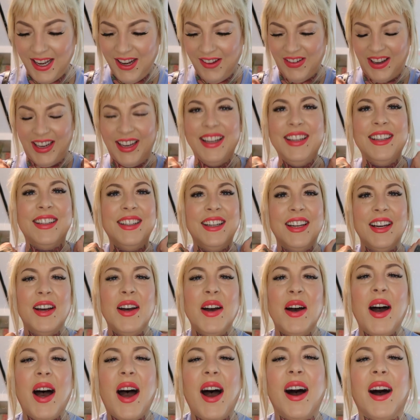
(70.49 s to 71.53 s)
anyway,
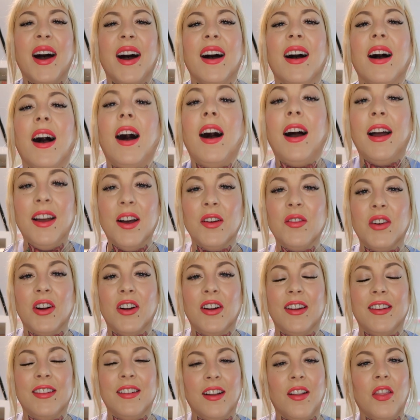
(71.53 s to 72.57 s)
uh, I have
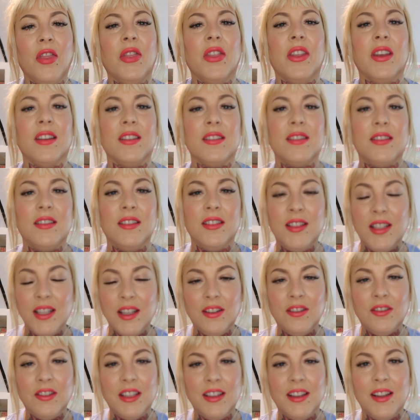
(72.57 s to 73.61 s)
on this
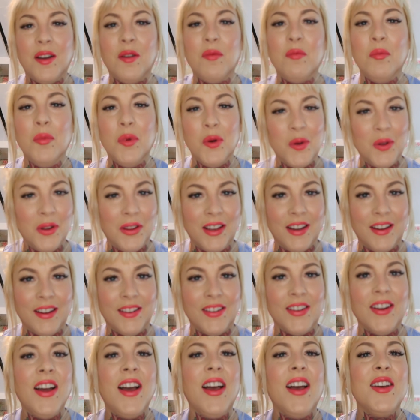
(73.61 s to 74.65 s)
Thierry
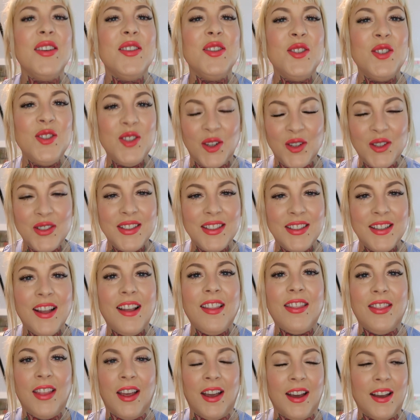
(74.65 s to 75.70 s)
Mugler shirt
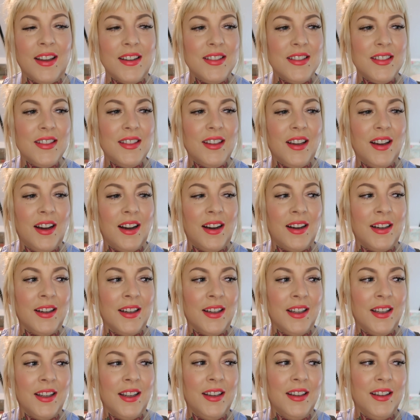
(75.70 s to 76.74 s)
that
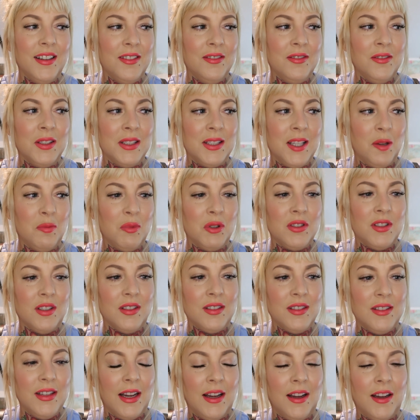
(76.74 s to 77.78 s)
I was able to
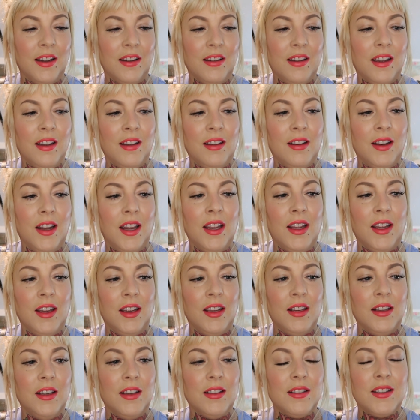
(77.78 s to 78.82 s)
snag in
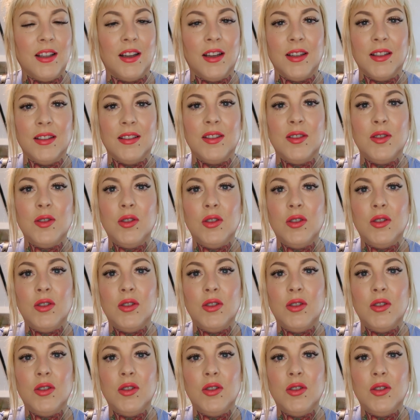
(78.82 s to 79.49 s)
a size